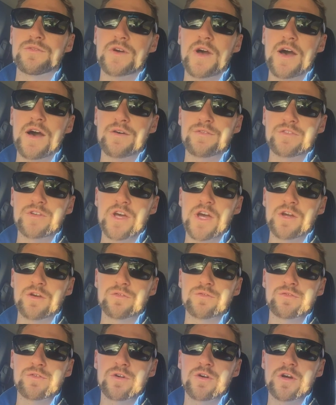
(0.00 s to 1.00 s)
half a day
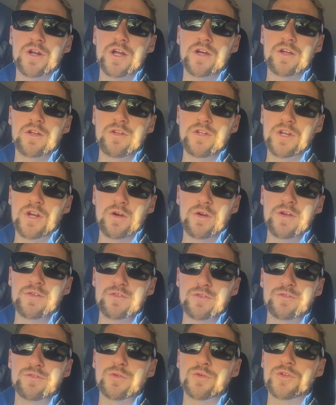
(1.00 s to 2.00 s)
on Friday, you know,
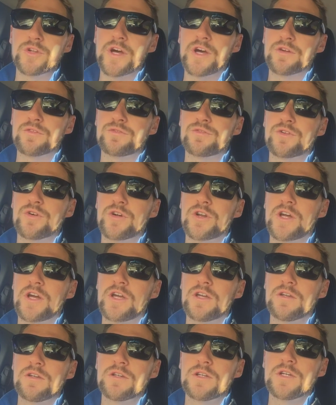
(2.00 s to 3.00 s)
even a full day on
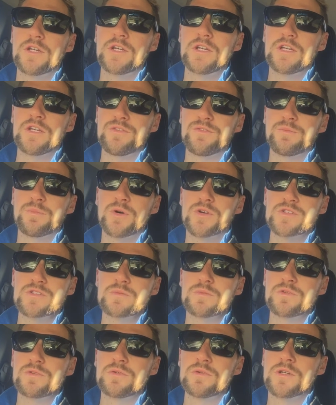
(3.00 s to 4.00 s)
Friday, if
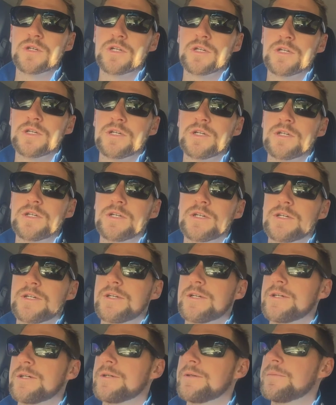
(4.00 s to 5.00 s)
possible.
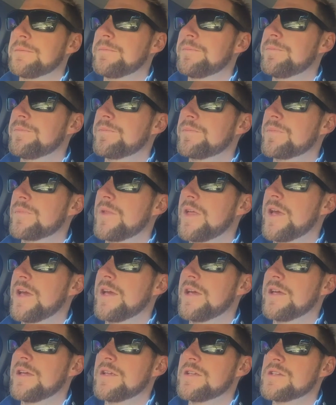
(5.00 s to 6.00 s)

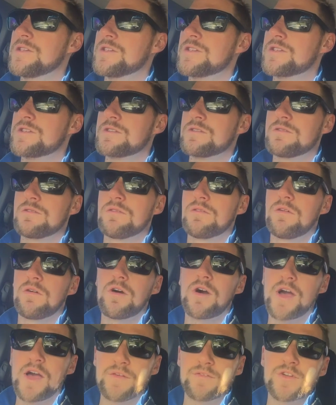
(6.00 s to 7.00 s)
And
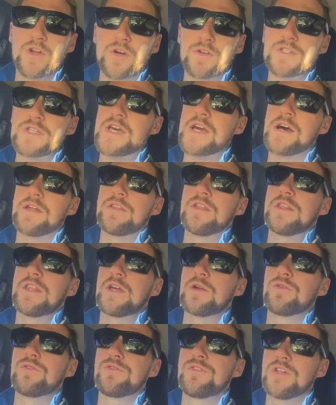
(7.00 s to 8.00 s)
I have no doubt that
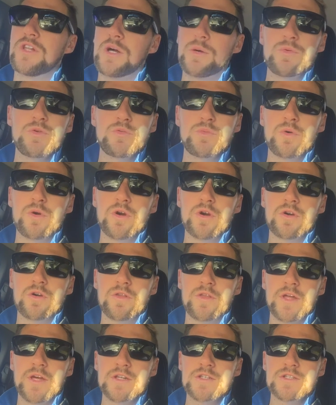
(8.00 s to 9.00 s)
that'll fill up with work
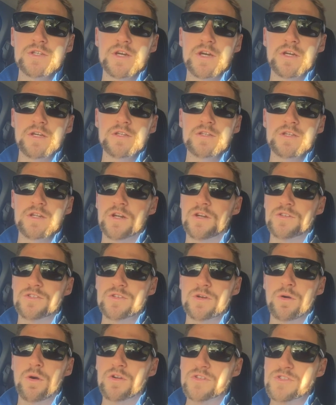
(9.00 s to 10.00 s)
on that day, you know,
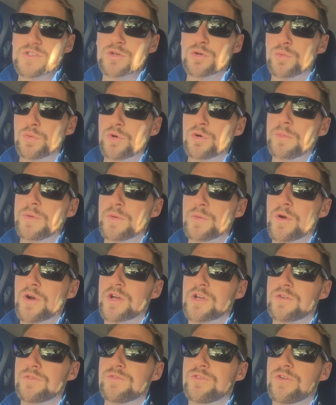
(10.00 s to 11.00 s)
so I still will be
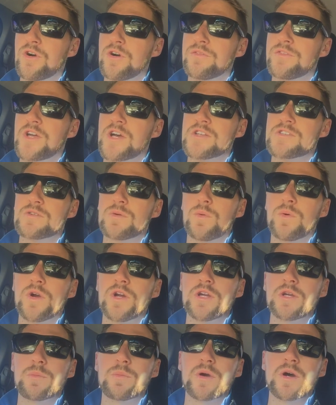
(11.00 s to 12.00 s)
working 5 days a
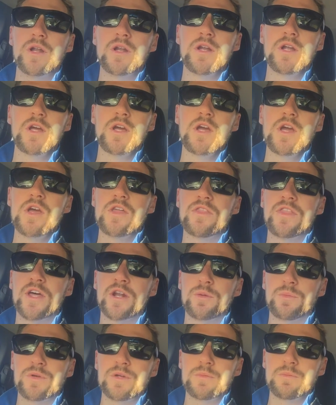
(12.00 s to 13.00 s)
week, but
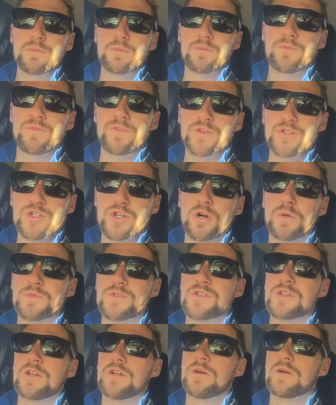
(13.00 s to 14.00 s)
that'll be for jobs
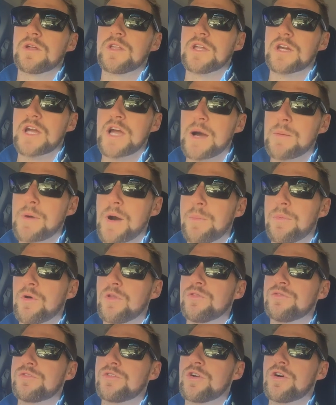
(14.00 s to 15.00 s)
that come up
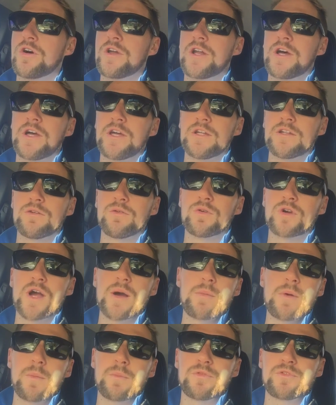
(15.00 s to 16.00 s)
on Friday or
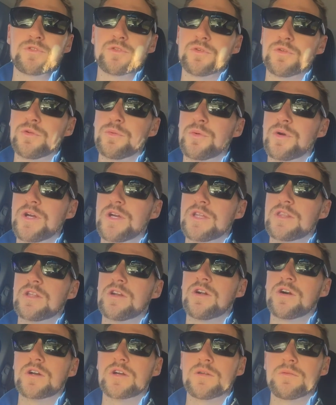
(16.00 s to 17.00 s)
come up through the week that
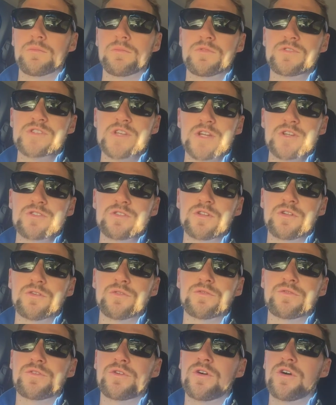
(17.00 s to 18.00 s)
I can schedule in
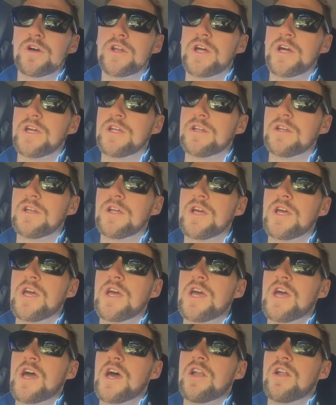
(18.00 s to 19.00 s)
on Friday. And
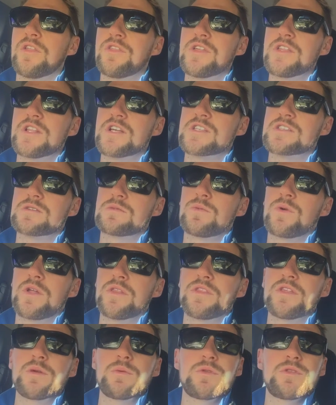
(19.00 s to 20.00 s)
I think that's one
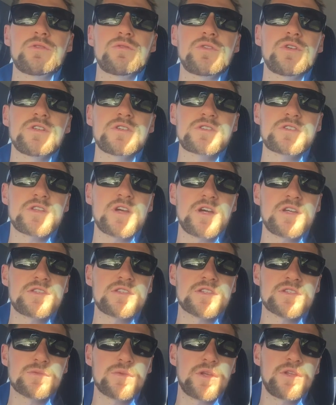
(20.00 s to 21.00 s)
thing with the real estates,
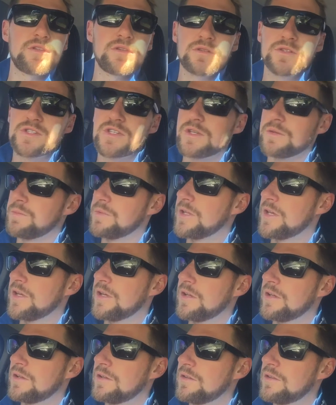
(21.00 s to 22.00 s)
that's one little tip
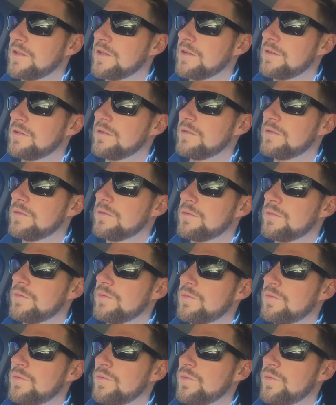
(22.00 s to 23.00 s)
there, that
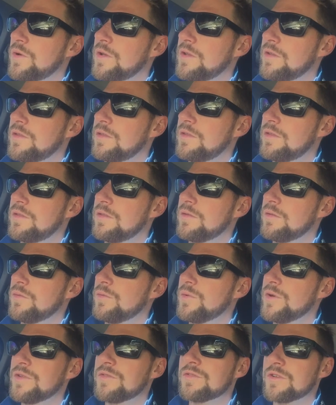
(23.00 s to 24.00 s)
with
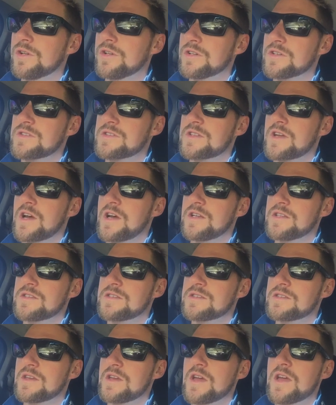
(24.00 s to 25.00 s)
real
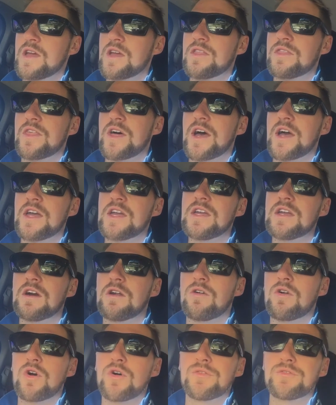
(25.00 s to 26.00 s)
estates, they
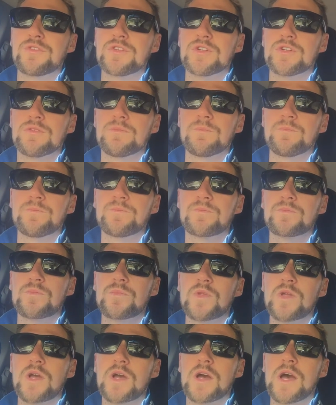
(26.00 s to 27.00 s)
are often
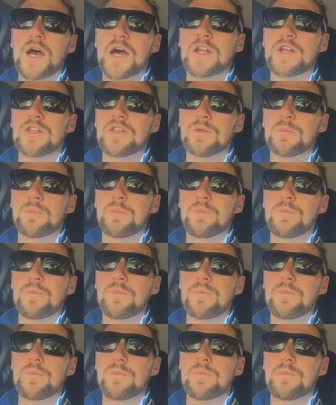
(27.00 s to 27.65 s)
under